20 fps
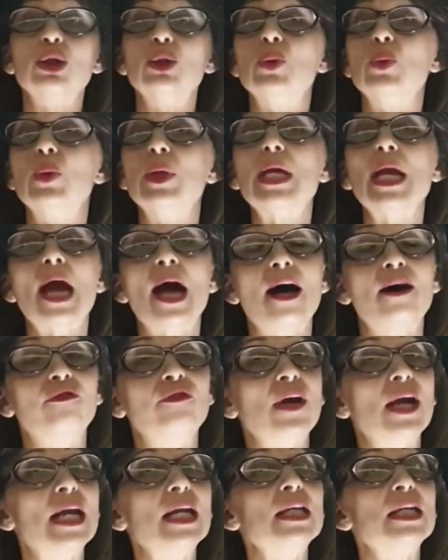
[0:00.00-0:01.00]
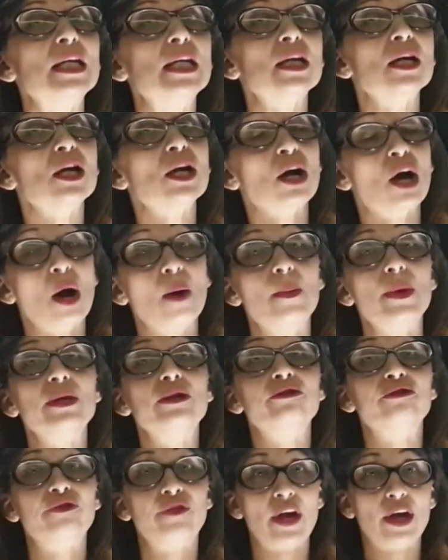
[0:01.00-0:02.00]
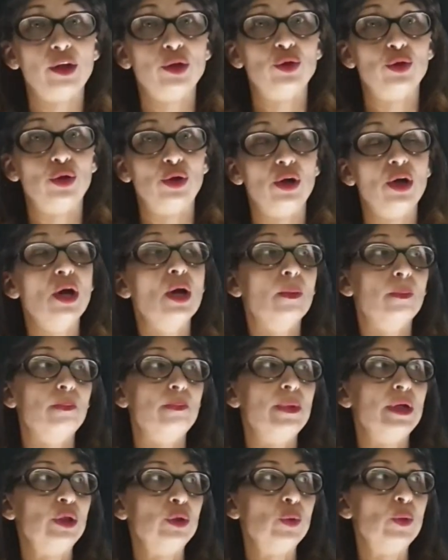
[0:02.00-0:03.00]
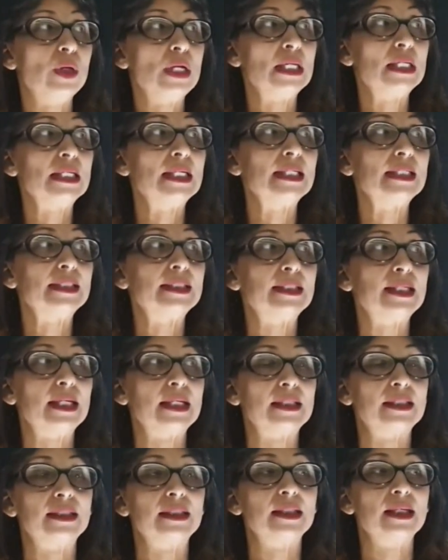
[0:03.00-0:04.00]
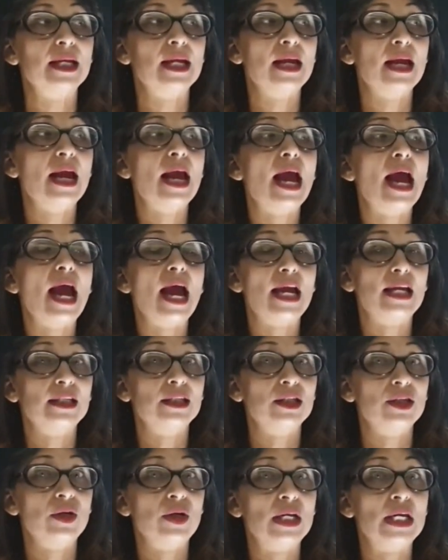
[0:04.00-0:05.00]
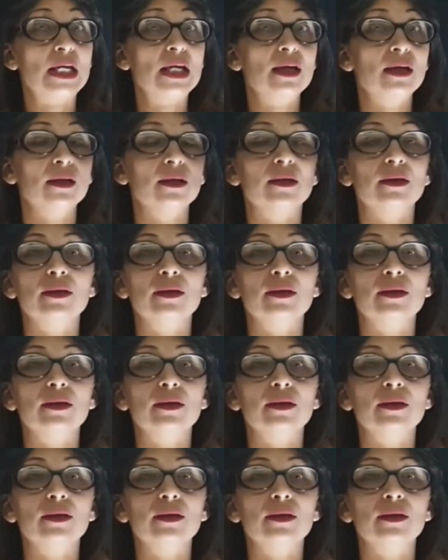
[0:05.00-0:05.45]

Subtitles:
Do we have any common factor between 6 and 3?